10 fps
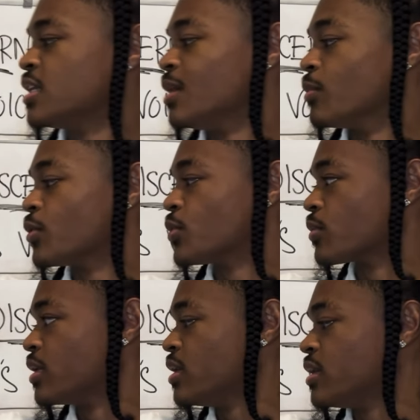Number
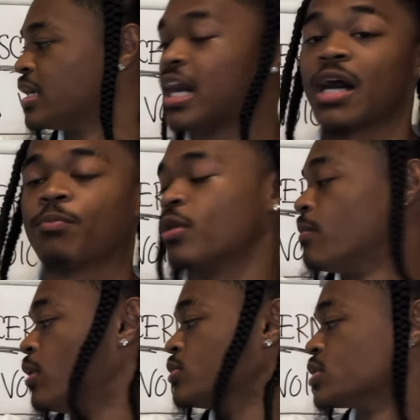3, God
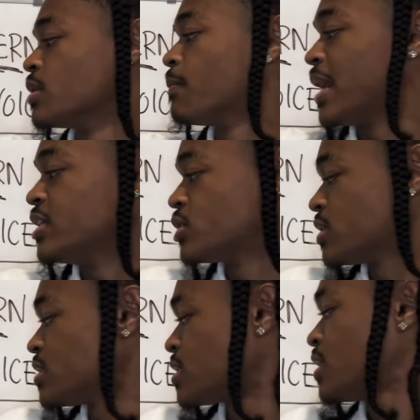promotes
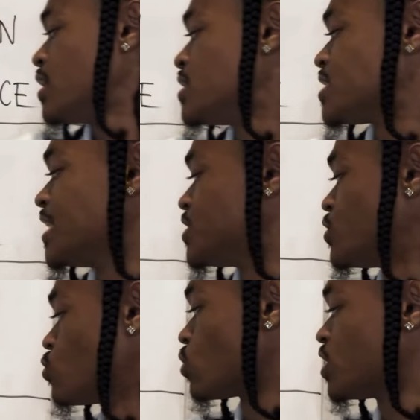patience,
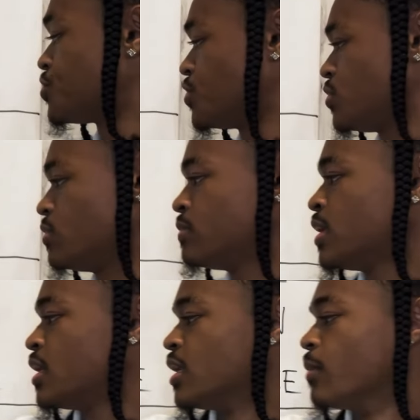Satan rushes you.
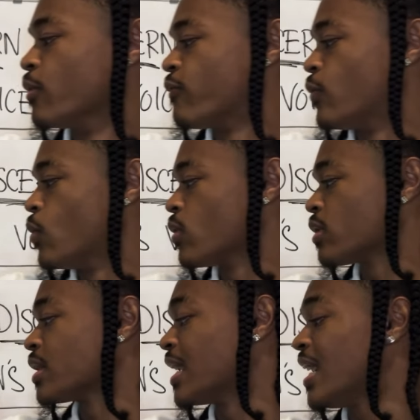Number 4,
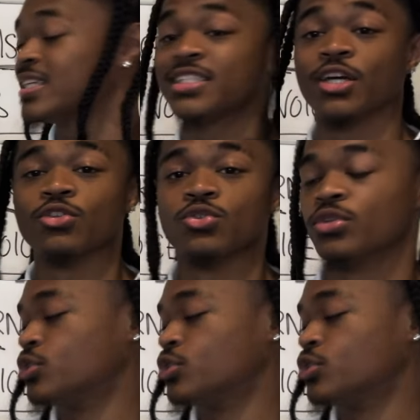God tells you the